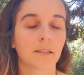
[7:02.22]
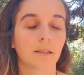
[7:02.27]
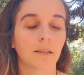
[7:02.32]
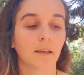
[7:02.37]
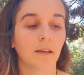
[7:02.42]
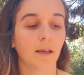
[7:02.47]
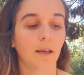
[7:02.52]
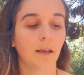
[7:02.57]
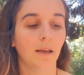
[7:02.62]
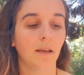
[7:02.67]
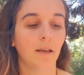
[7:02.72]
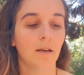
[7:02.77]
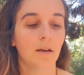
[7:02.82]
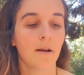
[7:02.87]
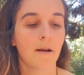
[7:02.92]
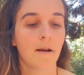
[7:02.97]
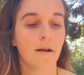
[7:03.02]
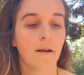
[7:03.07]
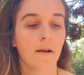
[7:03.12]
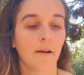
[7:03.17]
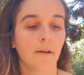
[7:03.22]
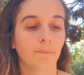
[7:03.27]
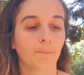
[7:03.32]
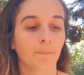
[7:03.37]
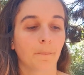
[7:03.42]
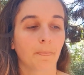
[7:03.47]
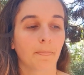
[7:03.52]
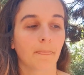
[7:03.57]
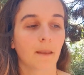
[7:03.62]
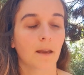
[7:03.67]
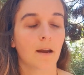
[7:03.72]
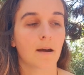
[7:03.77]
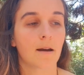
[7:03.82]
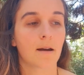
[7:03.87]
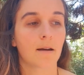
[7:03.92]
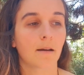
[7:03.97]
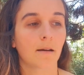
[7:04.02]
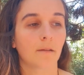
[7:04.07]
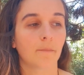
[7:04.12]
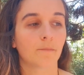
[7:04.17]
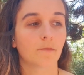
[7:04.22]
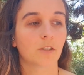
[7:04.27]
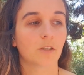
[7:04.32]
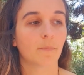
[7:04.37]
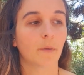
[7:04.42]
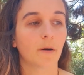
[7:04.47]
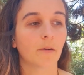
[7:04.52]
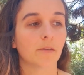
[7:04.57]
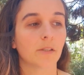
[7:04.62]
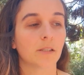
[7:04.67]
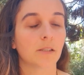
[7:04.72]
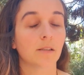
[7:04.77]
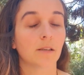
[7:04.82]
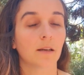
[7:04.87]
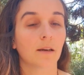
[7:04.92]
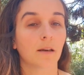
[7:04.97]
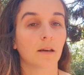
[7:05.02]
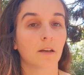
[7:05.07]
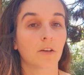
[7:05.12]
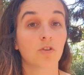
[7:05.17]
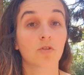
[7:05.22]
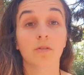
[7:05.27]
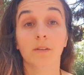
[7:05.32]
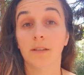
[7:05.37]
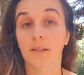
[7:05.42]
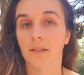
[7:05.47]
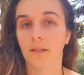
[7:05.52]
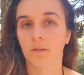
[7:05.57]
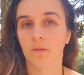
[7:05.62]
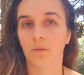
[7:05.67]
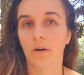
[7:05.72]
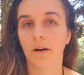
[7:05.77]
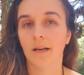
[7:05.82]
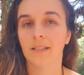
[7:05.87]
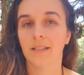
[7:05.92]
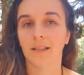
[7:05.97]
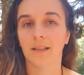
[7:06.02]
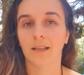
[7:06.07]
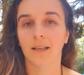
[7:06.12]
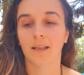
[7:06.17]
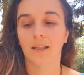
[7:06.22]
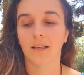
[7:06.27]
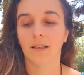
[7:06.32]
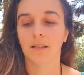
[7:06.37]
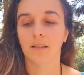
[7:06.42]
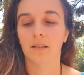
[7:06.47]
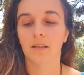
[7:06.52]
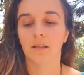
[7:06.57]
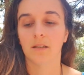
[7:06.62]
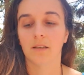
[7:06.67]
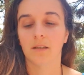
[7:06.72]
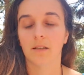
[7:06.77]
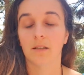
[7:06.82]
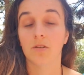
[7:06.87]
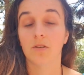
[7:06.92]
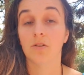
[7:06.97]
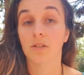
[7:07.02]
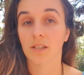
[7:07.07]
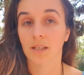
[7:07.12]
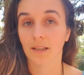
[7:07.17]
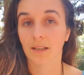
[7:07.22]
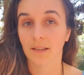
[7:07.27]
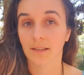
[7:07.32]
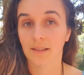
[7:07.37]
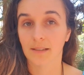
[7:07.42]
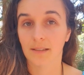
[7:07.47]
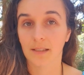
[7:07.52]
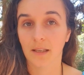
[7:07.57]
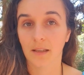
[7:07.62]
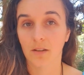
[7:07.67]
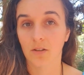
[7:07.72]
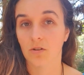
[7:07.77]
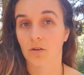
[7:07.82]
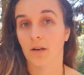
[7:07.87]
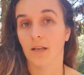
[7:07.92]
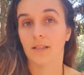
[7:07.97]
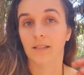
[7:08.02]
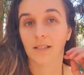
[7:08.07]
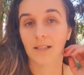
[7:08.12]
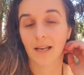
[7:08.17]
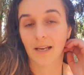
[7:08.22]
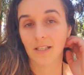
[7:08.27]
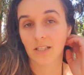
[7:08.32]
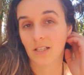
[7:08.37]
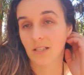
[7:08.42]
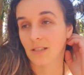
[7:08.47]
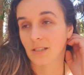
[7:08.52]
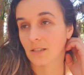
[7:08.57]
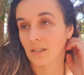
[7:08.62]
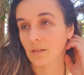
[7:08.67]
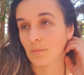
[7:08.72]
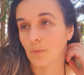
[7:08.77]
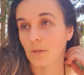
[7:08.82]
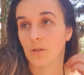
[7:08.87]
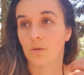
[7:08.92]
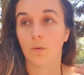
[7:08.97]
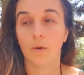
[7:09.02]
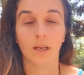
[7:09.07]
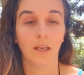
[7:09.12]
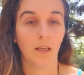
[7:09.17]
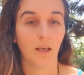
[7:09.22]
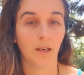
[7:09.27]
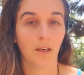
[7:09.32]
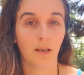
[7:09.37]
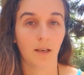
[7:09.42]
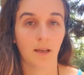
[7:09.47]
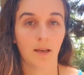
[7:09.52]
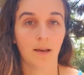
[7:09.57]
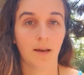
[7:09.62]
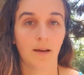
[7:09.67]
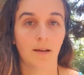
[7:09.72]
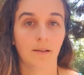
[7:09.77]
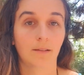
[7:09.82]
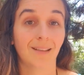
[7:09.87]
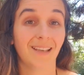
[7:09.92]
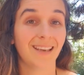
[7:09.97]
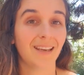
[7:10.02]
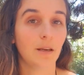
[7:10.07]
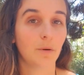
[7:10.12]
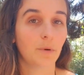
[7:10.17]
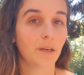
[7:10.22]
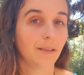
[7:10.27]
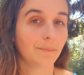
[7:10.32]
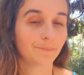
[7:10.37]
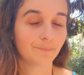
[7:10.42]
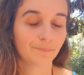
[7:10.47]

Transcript: the um, supposed uh, Treaty of Waitangi in New Zealand and the translations between um, the iwi